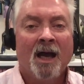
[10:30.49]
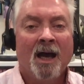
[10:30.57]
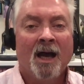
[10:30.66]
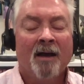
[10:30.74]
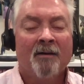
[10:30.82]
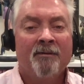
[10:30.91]

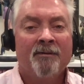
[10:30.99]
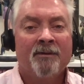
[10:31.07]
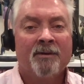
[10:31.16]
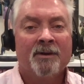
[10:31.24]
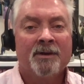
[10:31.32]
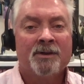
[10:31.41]
of
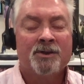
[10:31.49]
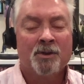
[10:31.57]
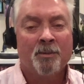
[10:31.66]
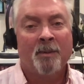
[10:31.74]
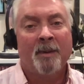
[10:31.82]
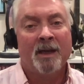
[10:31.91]

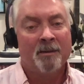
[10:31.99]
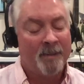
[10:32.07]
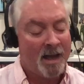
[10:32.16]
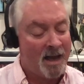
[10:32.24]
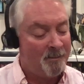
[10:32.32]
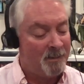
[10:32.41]
Superman and
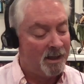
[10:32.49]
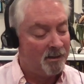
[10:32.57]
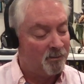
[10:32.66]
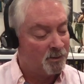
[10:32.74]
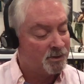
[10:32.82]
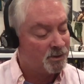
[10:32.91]
Batman,
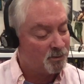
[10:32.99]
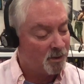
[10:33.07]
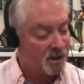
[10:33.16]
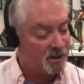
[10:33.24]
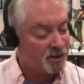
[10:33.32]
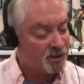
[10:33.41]
which is what
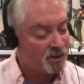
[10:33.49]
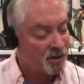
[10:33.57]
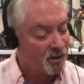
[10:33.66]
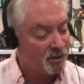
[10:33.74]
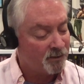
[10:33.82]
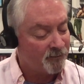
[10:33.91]
I just
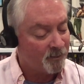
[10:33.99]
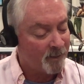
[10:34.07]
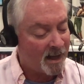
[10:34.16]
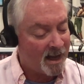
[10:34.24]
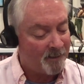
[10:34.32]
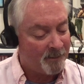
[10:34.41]
showed you for
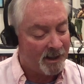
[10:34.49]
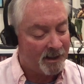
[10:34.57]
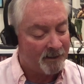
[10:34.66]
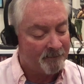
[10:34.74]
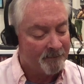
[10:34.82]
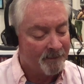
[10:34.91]

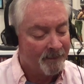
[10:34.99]
Batman.